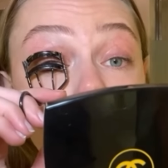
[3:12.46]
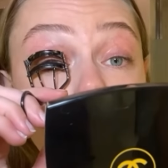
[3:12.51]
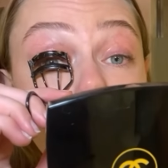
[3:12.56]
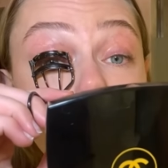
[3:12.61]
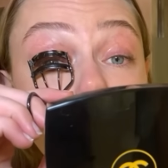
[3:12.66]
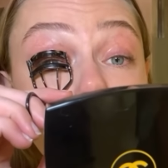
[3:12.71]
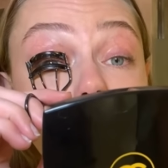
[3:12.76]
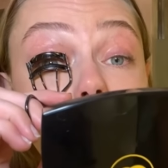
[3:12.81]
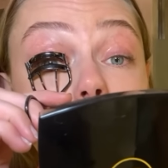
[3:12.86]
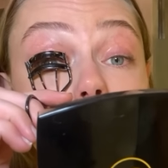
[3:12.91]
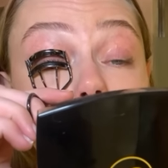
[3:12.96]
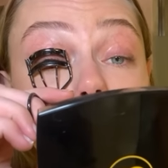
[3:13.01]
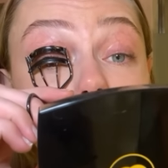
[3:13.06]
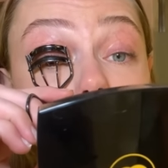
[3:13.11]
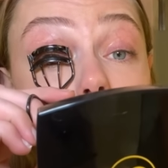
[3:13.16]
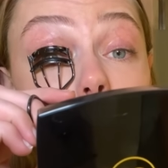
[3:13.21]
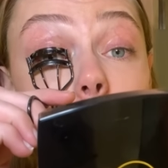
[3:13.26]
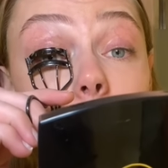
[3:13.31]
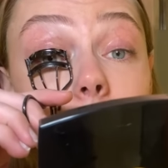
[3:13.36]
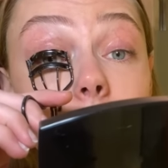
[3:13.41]
is something that
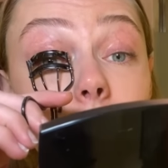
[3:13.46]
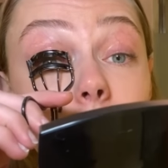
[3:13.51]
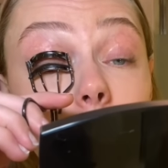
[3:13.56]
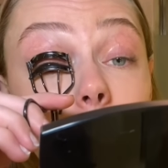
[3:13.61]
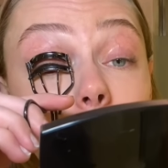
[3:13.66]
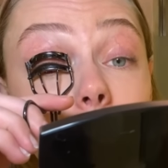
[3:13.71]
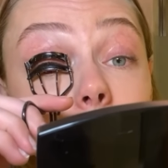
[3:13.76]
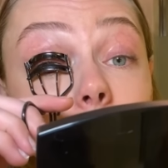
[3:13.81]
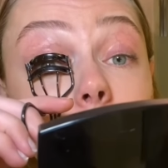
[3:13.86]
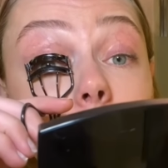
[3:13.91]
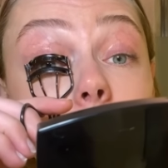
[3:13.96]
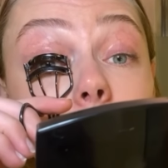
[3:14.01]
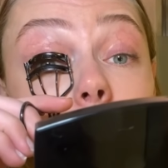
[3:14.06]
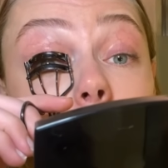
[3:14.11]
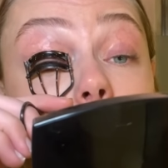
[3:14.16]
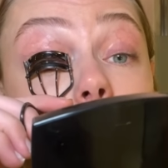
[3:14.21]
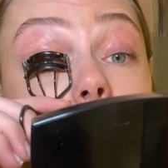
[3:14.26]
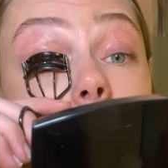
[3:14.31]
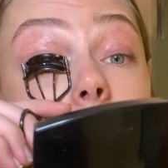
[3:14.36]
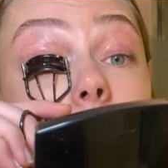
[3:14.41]
I've always found
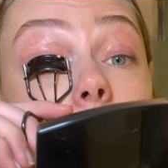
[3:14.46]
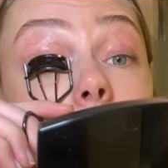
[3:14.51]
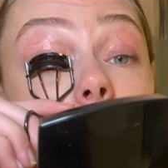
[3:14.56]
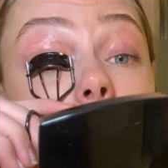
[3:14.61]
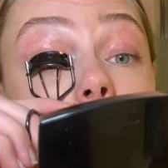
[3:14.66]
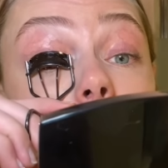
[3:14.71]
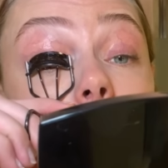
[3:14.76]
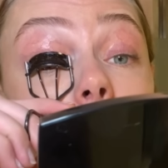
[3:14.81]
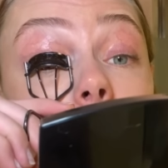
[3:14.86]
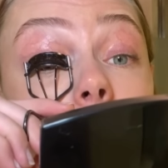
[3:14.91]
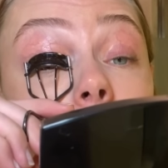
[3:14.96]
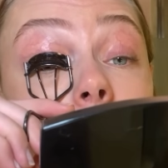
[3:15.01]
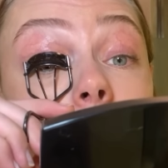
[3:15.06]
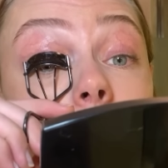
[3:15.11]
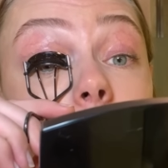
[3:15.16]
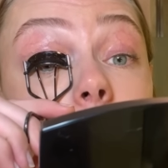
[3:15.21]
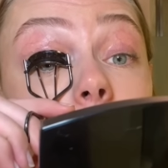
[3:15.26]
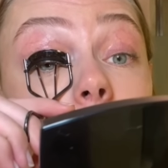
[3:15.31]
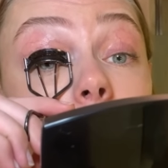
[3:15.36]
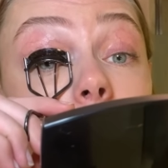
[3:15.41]
incredibly terrifying,
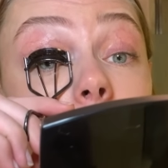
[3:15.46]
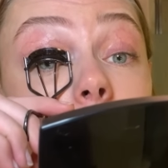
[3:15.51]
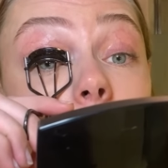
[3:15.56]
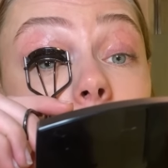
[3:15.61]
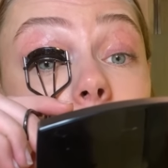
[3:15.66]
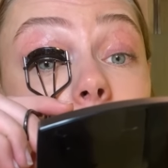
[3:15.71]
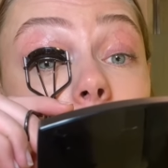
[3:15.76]
but